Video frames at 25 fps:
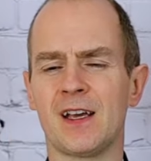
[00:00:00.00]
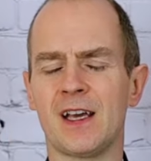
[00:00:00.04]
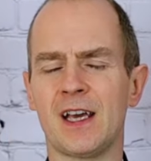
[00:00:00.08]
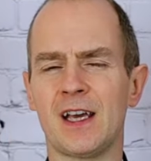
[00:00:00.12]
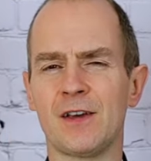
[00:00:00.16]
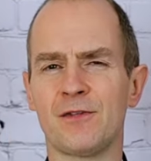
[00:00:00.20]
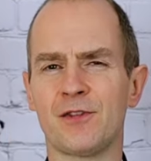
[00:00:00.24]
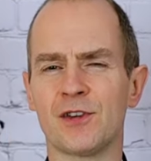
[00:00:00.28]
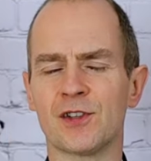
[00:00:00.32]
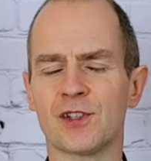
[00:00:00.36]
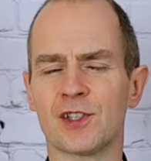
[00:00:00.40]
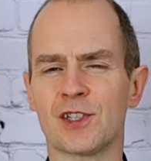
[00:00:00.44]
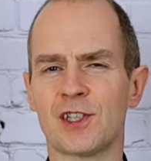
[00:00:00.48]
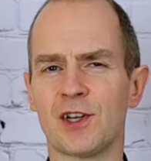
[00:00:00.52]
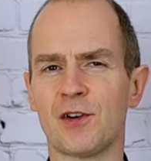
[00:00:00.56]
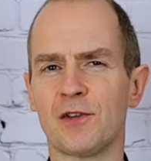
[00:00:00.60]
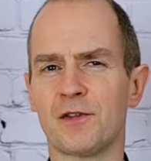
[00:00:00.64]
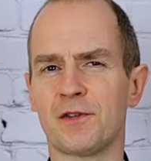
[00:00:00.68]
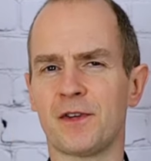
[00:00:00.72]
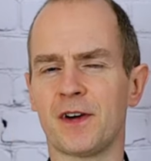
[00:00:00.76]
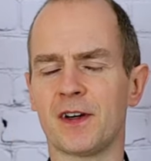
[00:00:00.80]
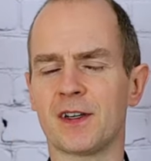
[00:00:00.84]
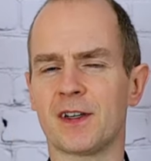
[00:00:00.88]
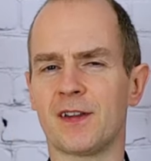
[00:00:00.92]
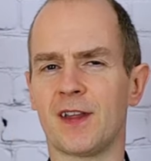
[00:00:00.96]
If you're still
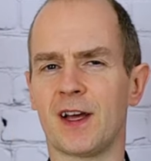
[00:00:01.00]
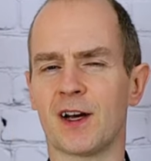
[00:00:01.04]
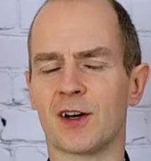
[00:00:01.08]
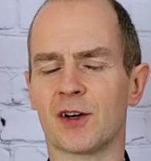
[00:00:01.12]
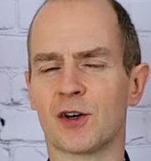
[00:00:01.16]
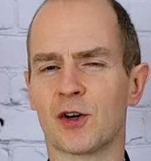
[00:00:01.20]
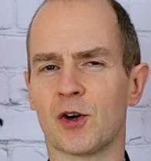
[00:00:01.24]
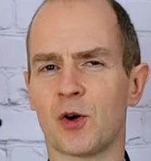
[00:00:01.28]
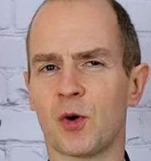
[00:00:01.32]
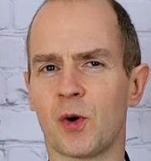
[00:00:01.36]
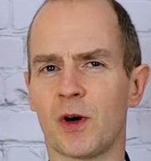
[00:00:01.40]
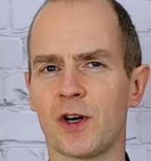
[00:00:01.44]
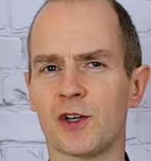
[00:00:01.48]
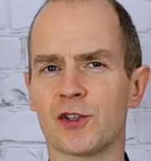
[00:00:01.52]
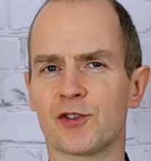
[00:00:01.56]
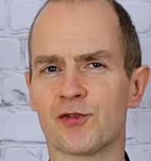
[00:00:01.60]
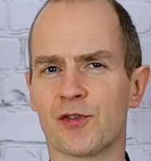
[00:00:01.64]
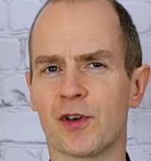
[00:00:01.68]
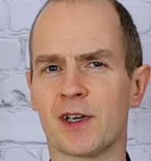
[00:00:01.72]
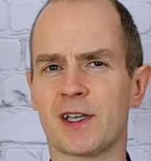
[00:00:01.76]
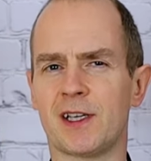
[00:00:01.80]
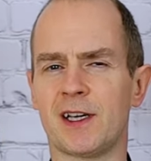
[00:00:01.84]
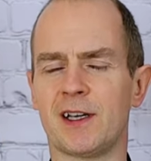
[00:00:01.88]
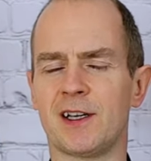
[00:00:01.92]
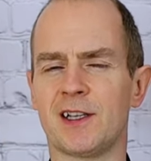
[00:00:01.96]
finding that quite
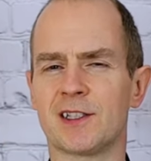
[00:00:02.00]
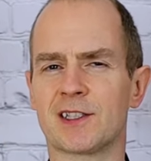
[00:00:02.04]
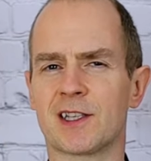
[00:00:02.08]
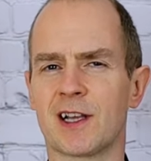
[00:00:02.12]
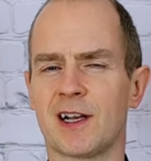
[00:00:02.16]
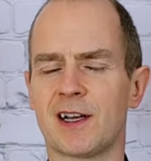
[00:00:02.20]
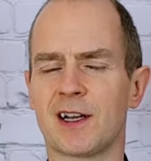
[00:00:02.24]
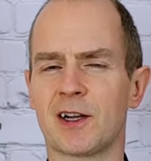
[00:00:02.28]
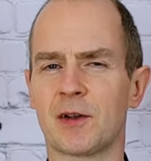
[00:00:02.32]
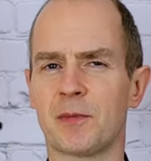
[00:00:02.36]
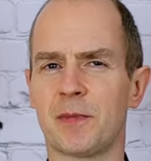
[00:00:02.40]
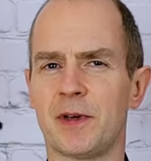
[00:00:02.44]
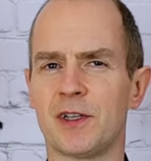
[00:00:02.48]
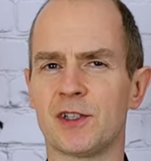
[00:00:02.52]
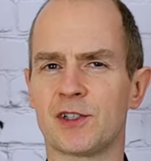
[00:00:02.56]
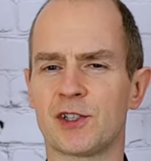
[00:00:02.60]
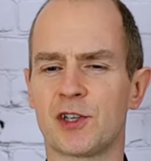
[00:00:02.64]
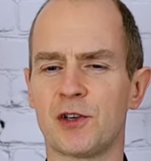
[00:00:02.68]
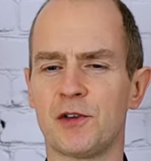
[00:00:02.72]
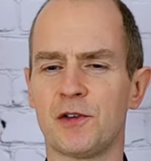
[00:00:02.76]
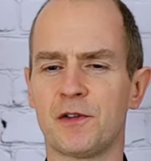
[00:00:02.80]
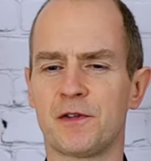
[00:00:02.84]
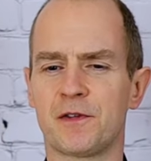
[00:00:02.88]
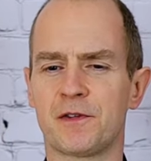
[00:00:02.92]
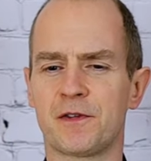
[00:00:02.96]
tricky and it's a little bit
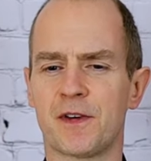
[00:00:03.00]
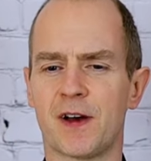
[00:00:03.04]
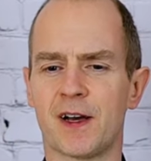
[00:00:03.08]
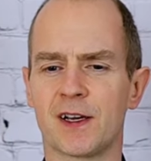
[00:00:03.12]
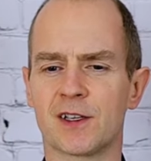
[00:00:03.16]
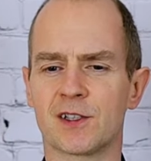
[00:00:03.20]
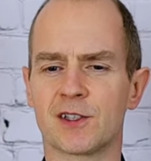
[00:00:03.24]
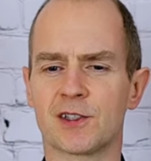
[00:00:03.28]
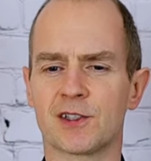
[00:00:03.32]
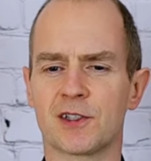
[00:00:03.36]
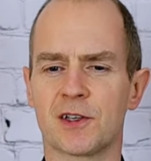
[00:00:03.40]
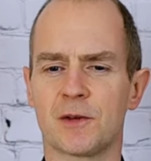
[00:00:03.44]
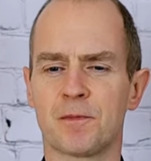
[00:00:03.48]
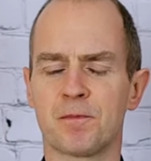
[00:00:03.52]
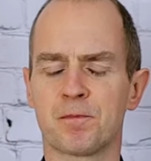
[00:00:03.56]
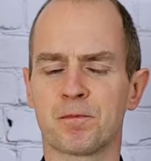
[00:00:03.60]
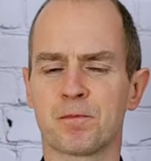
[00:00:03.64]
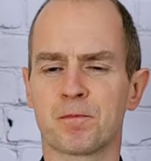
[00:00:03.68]
too fast,